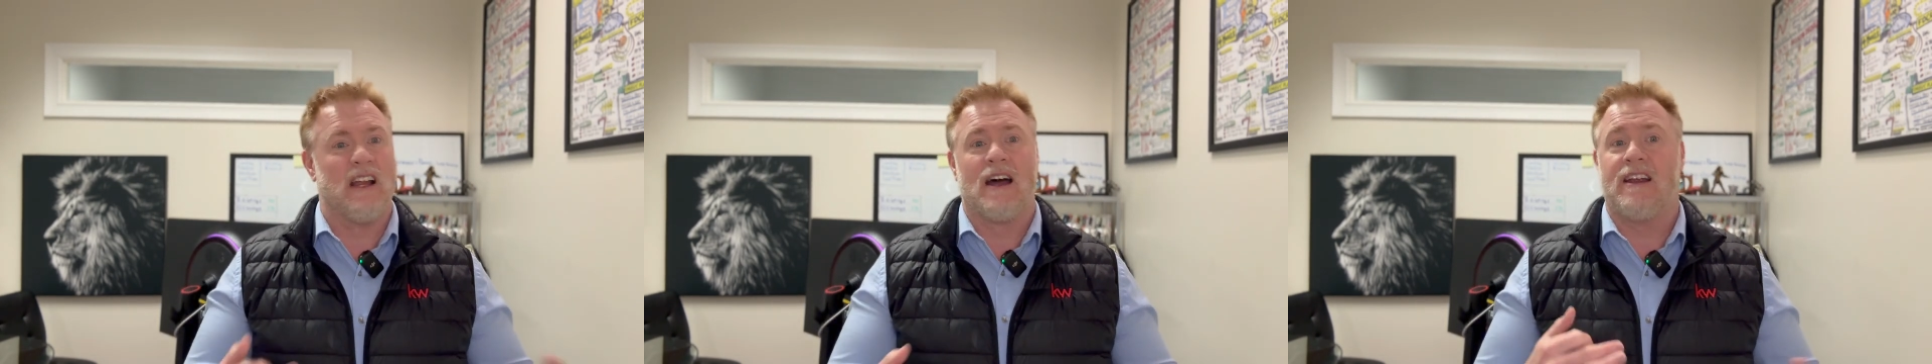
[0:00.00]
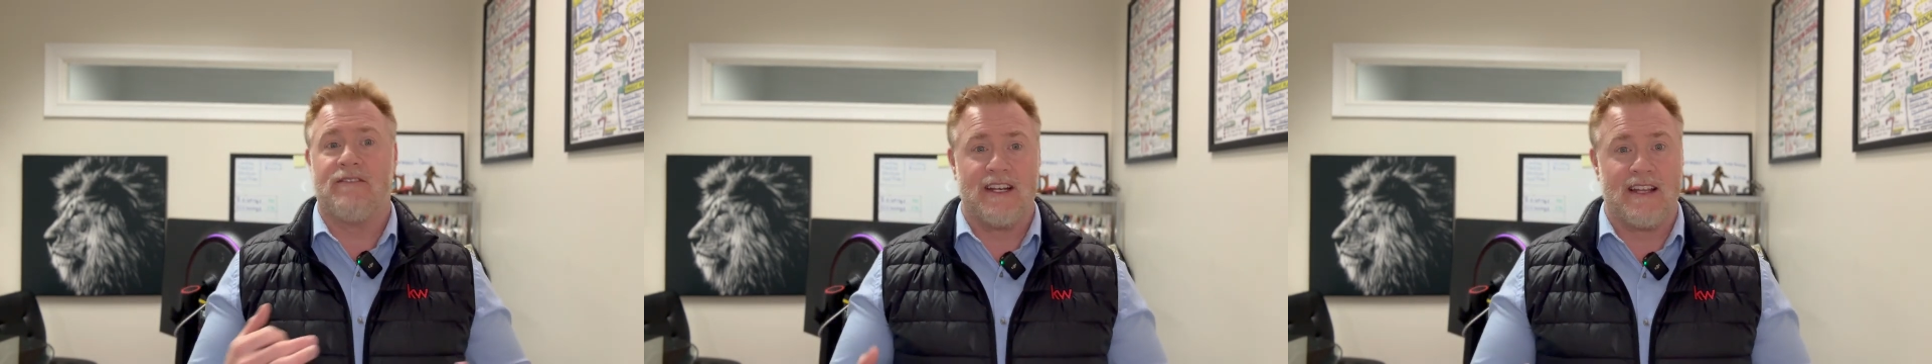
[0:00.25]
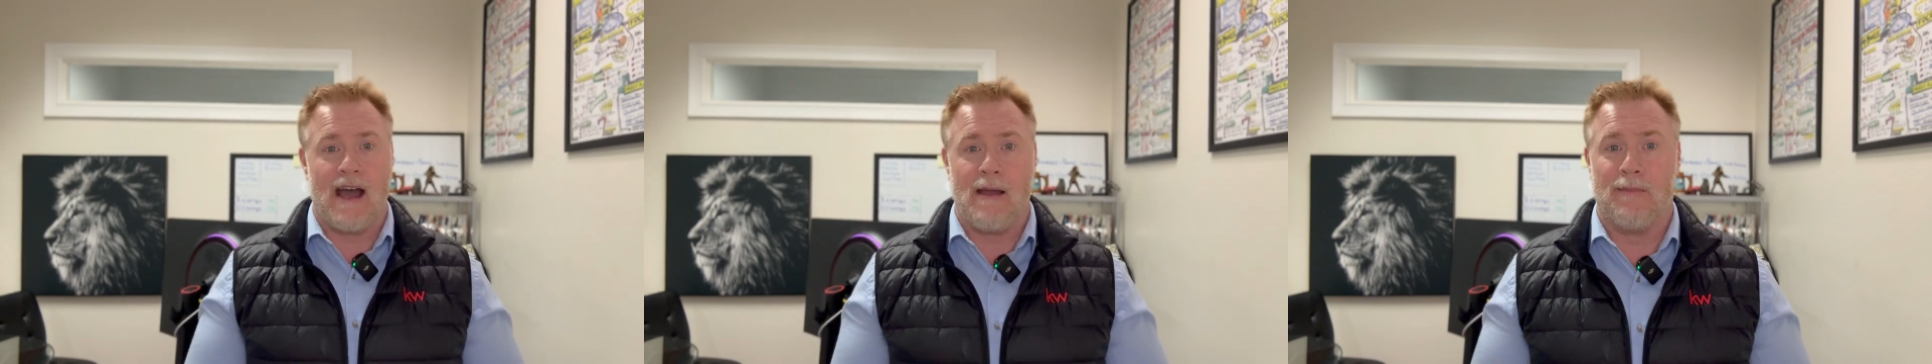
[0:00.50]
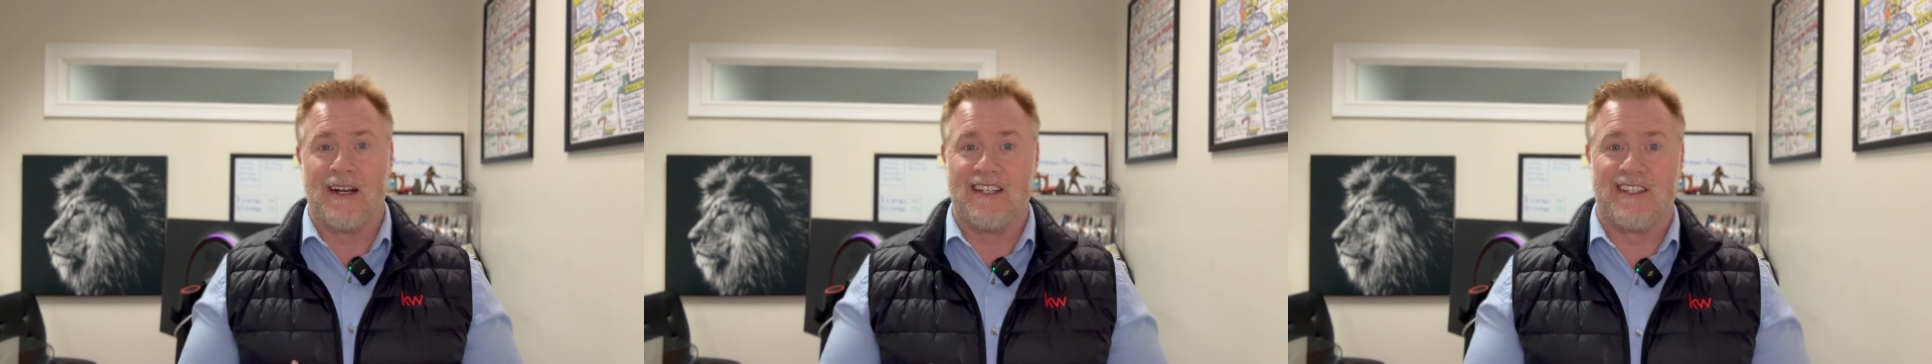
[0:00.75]
not every time,
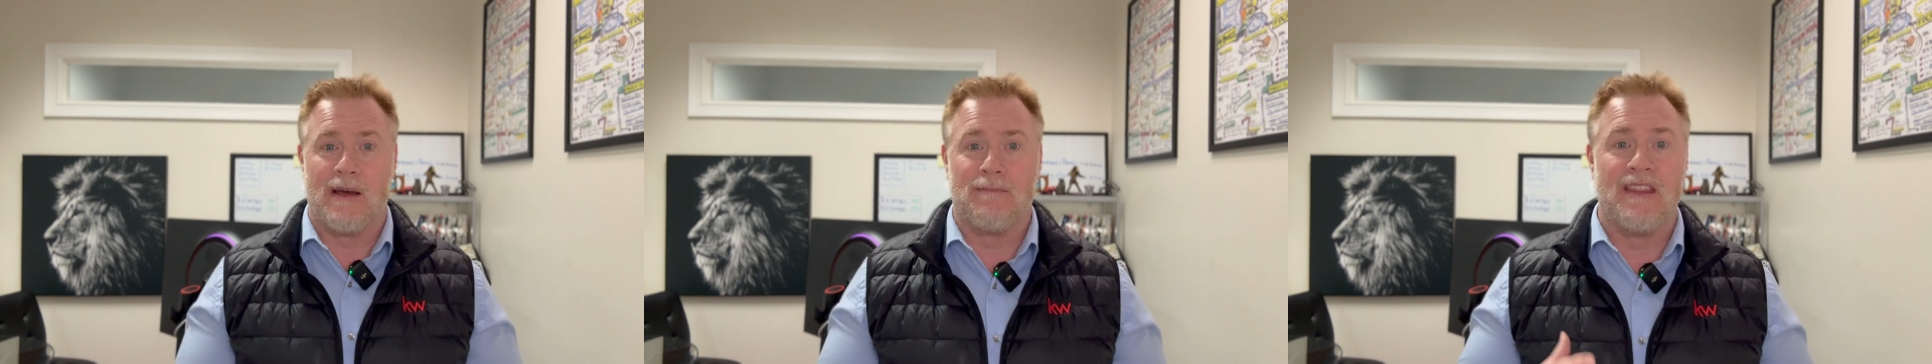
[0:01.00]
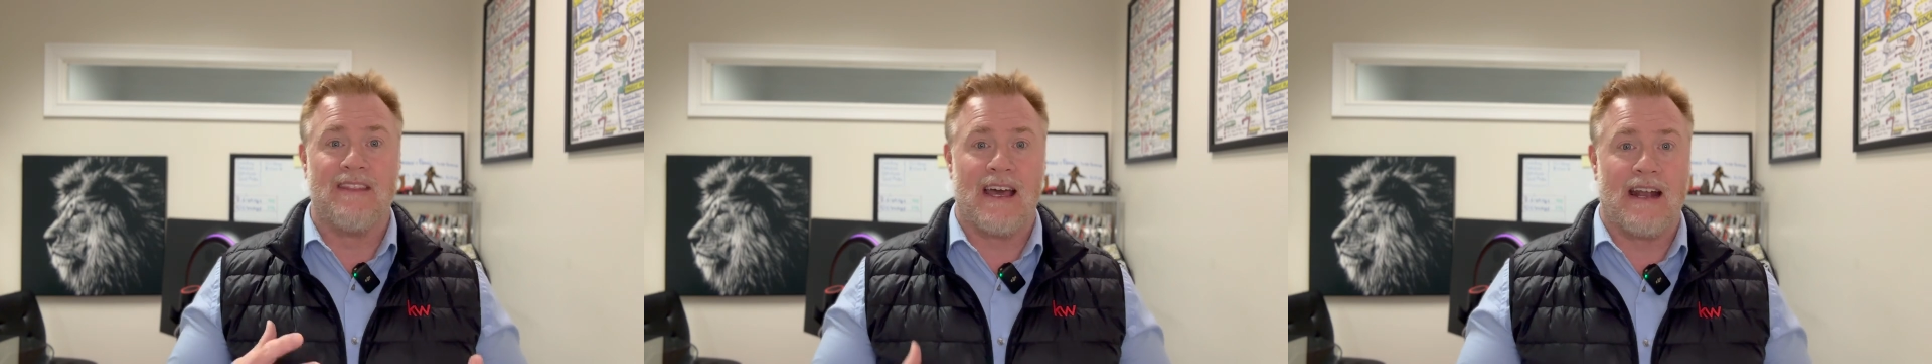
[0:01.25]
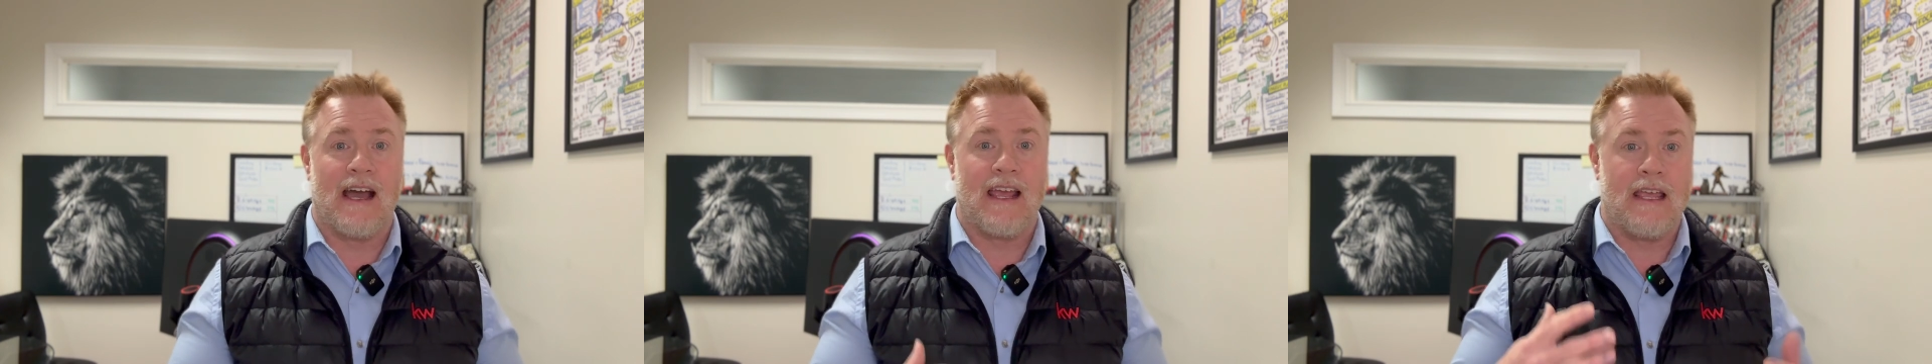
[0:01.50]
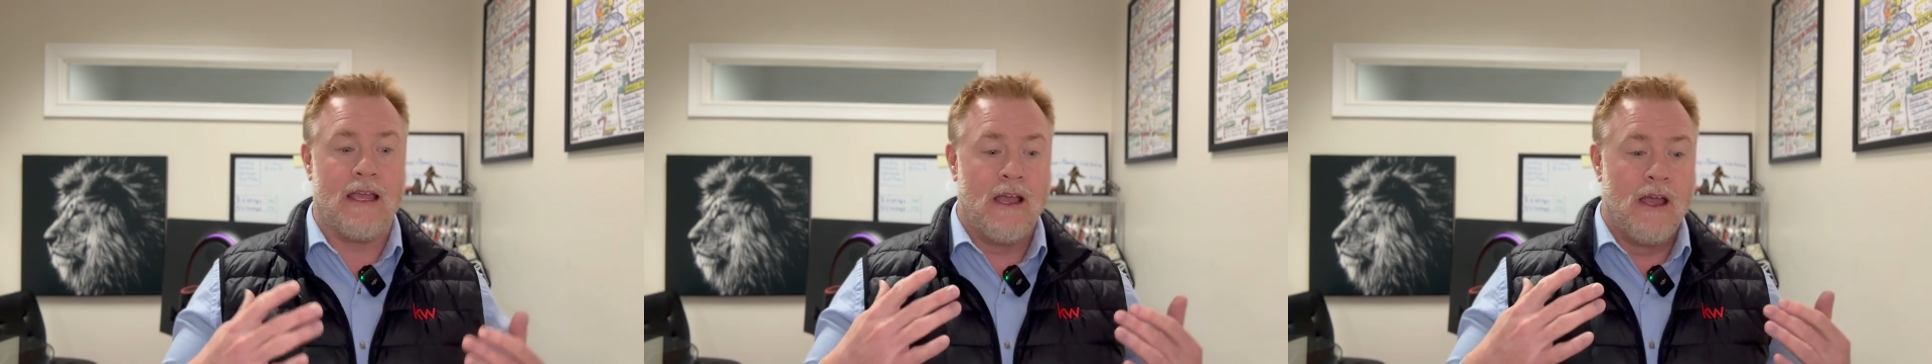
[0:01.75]
but it's something that I